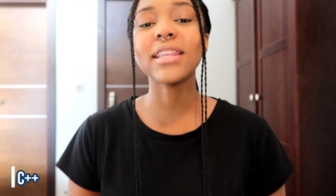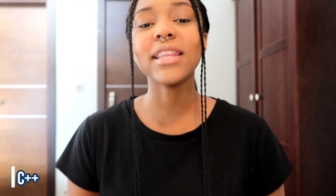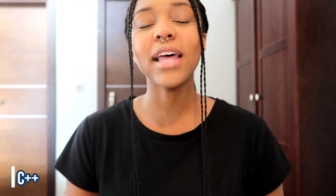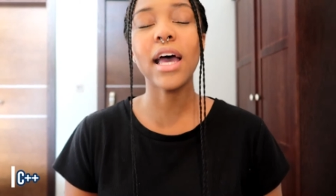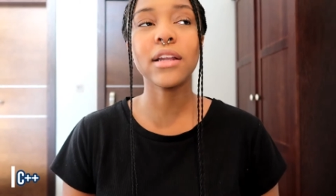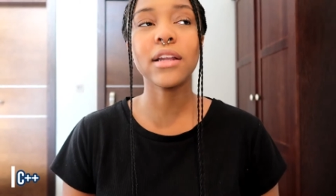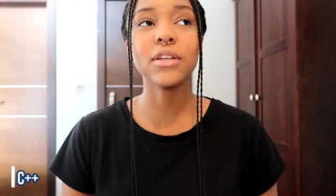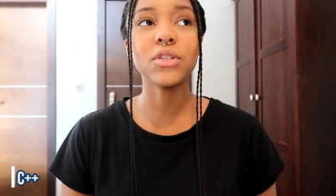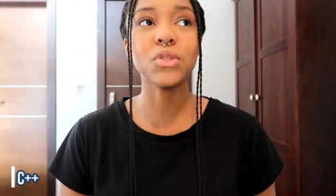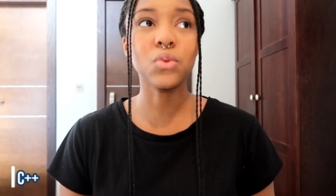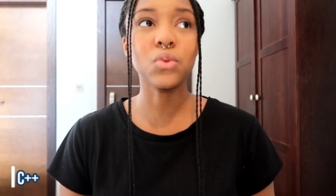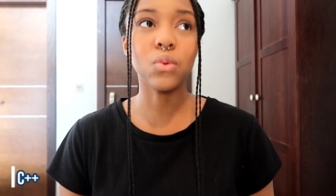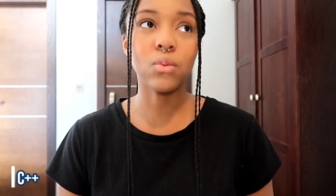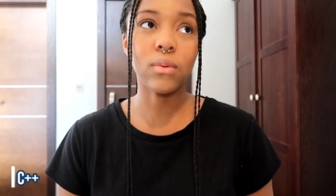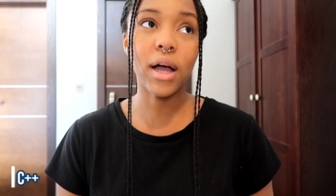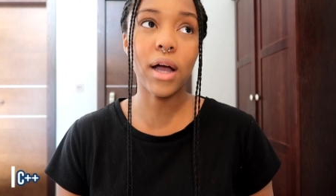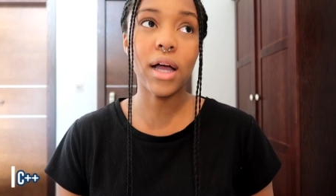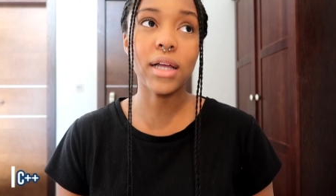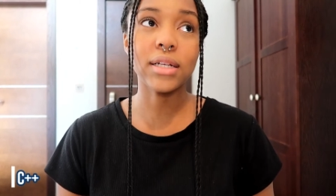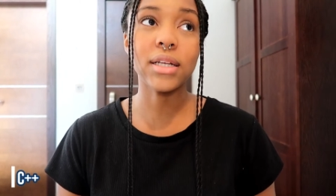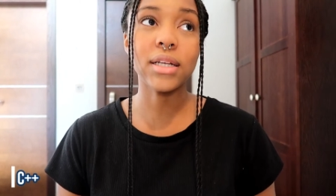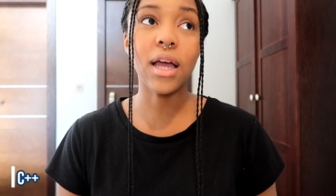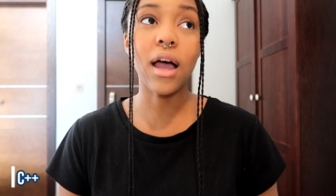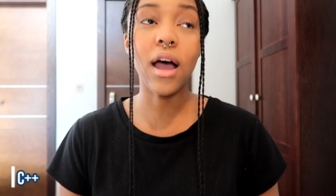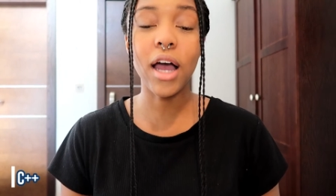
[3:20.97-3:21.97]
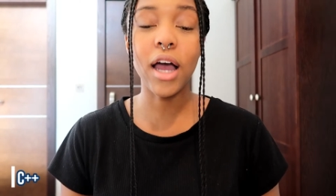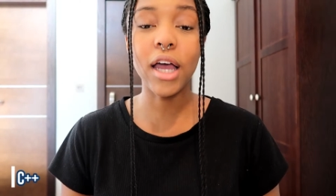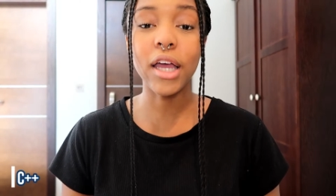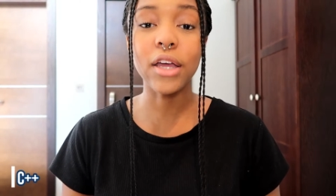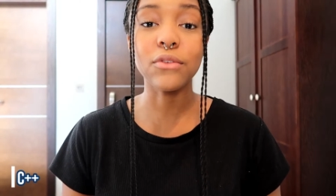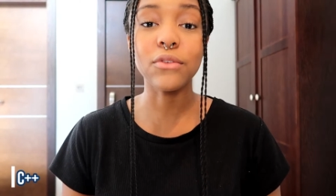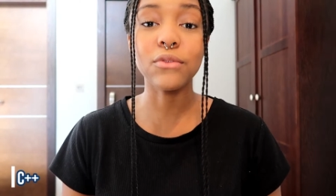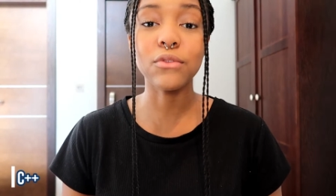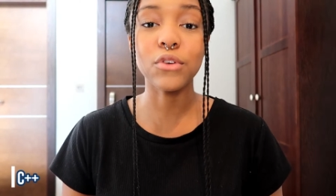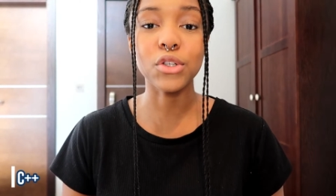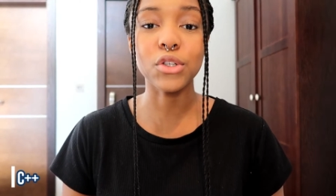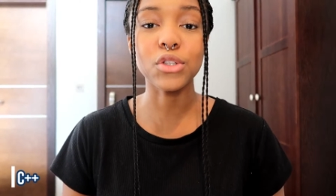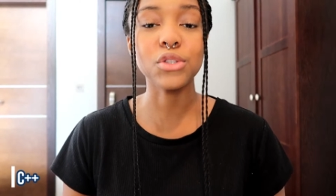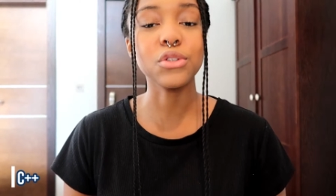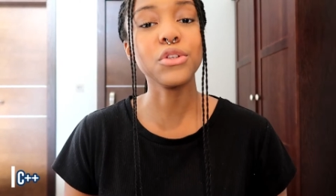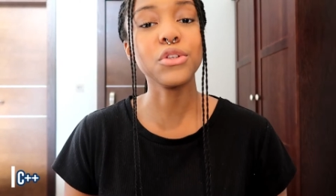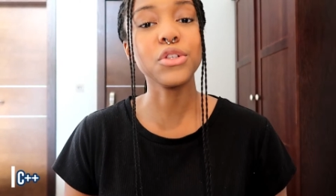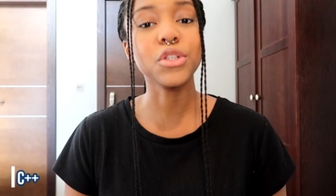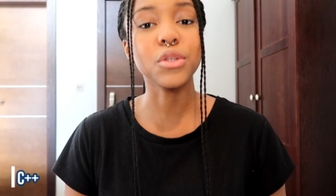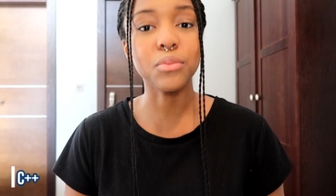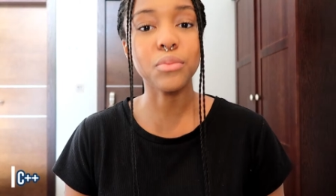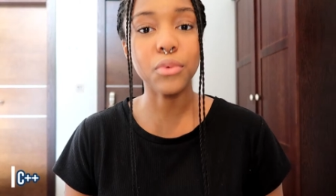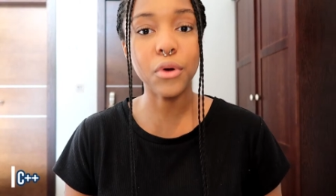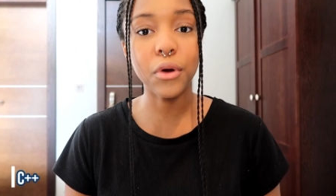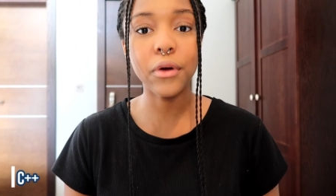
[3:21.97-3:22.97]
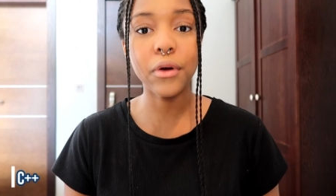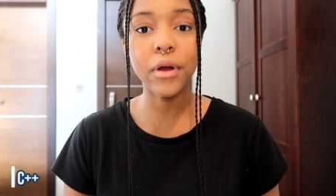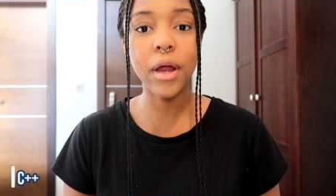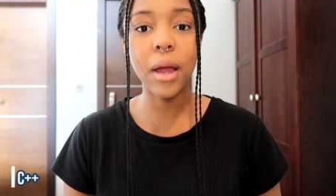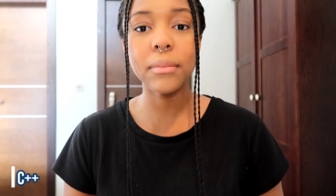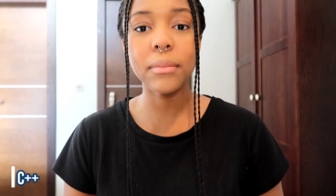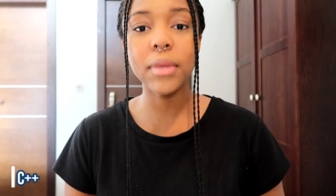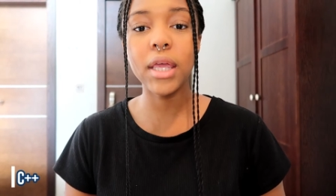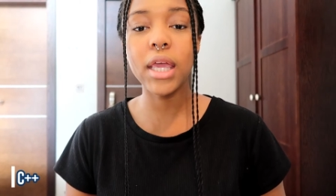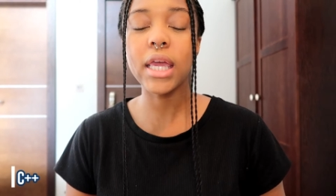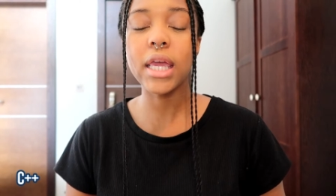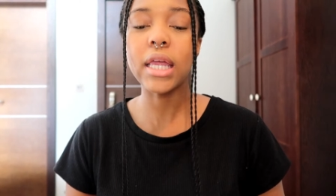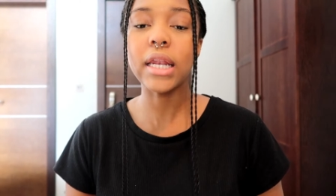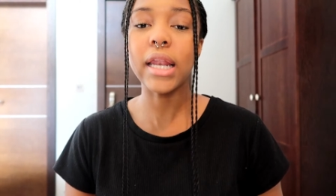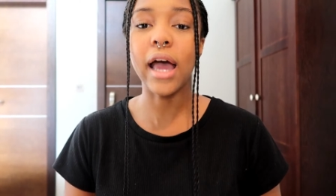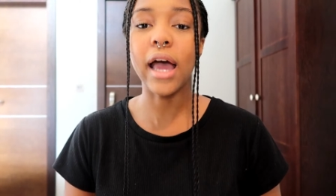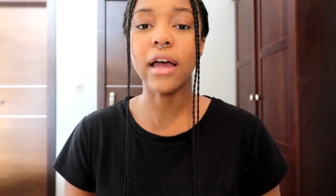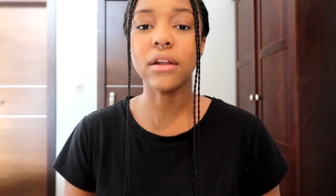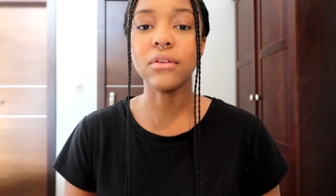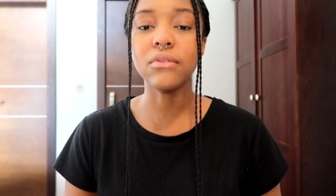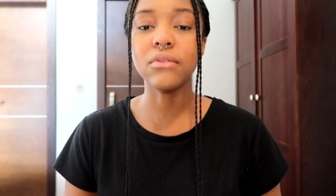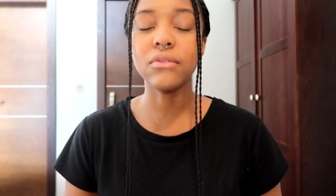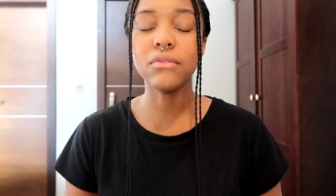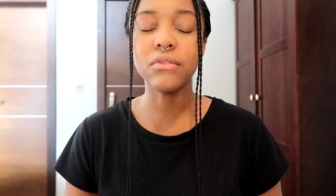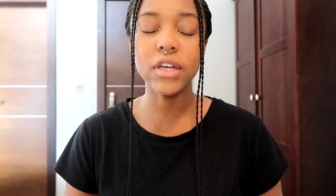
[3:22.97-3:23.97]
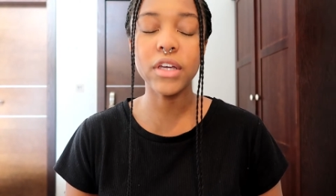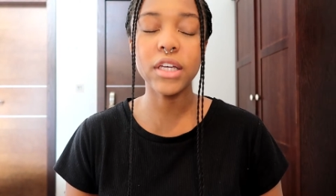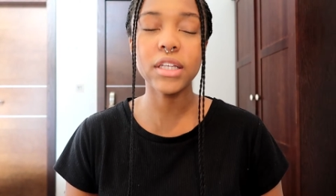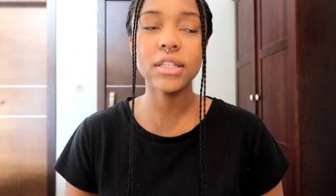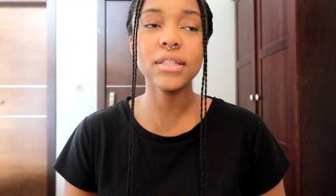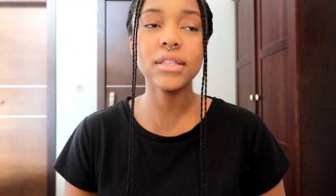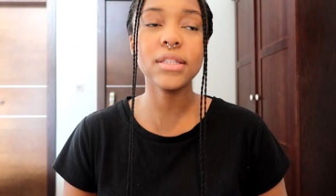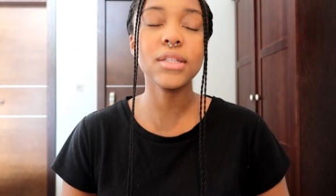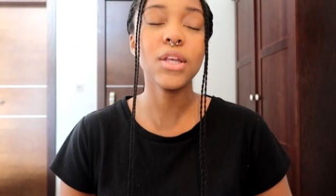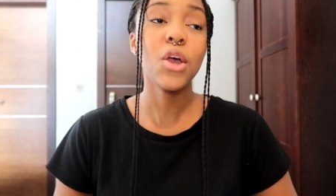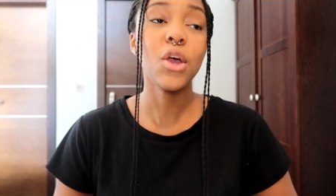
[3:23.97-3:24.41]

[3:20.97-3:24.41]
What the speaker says: That is what I first learned to program in at FIT.